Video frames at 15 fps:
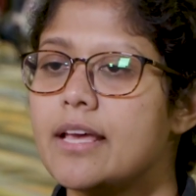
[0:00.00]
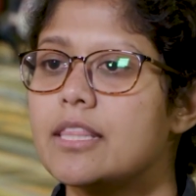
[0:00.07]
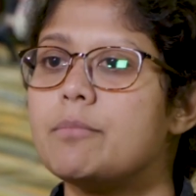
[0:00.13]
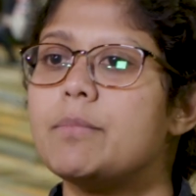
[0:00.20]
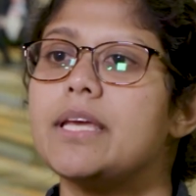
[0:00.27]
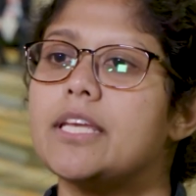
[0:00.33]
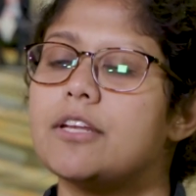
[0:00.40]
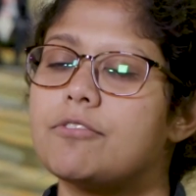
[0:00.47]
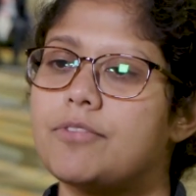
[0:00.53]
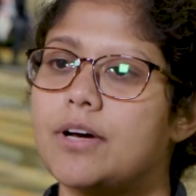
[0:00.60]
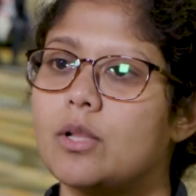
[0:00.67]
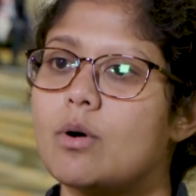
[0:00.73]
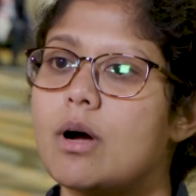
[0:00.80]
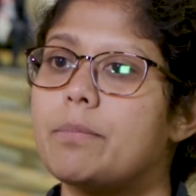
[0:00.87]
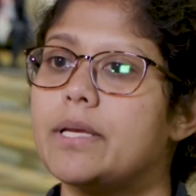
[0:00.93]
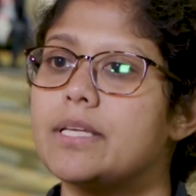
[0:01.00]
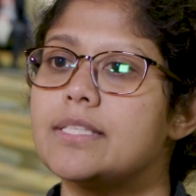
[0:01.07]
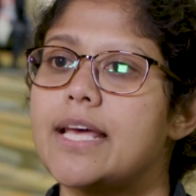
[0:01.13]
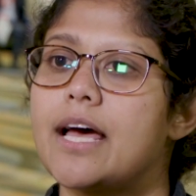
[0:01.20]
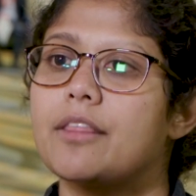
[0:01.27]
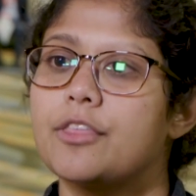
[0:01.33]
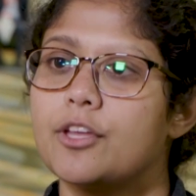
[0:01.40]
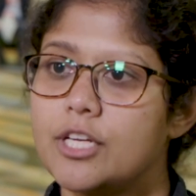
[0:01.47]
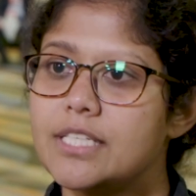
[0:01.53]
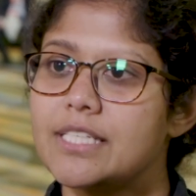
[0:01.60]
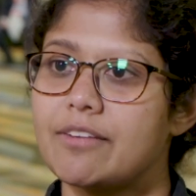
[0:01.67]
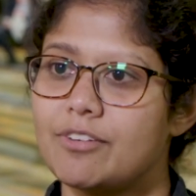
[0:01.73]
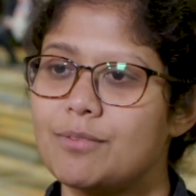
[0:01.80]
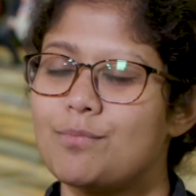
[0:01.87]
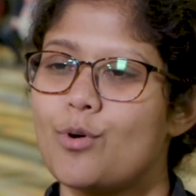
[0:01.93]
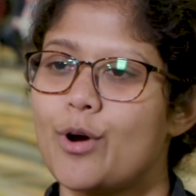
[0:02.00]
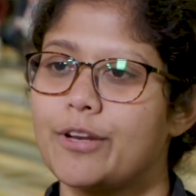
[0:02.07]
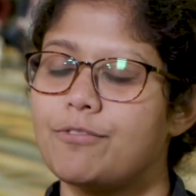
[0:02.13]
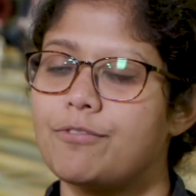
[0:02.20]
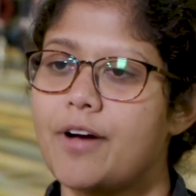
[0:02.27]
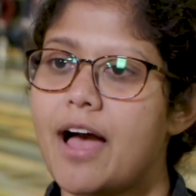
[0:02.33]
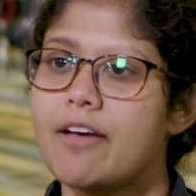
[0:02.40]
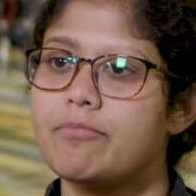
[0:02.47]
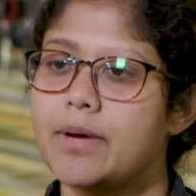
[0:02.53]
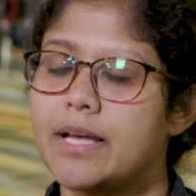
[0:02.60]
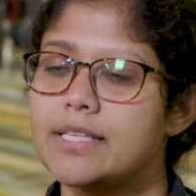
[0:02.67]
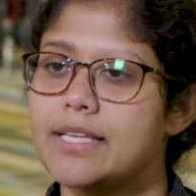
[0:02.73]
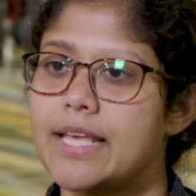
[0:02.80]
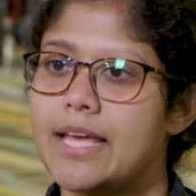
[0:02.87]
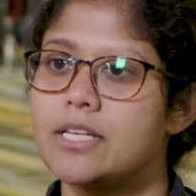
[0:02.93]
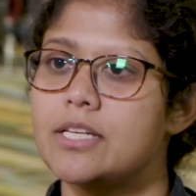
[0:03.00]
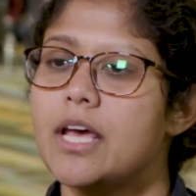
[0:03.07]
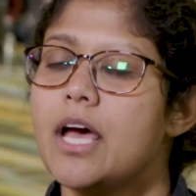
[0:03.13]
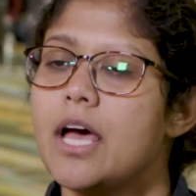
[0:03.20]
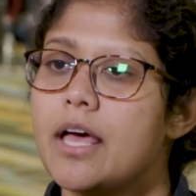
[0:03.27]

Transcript: the median follow-up is now 37.5 months, and